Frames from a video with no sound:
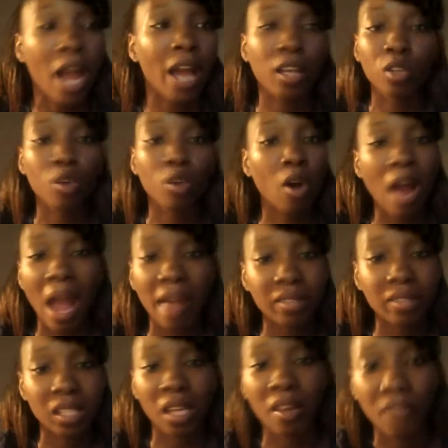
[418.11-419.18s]
and you don't
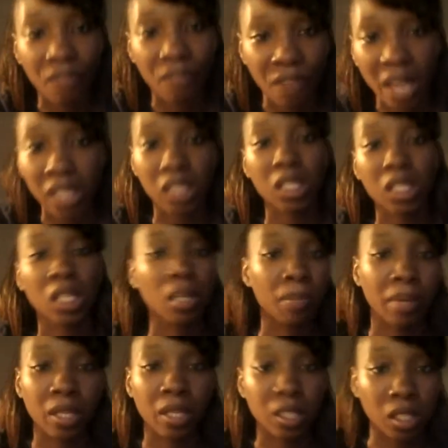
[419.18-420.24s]
have to invest in a
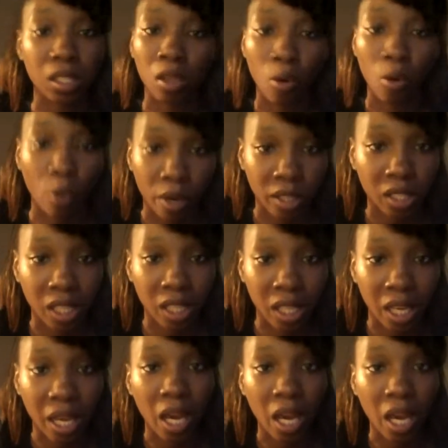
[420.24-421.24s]
business in order to get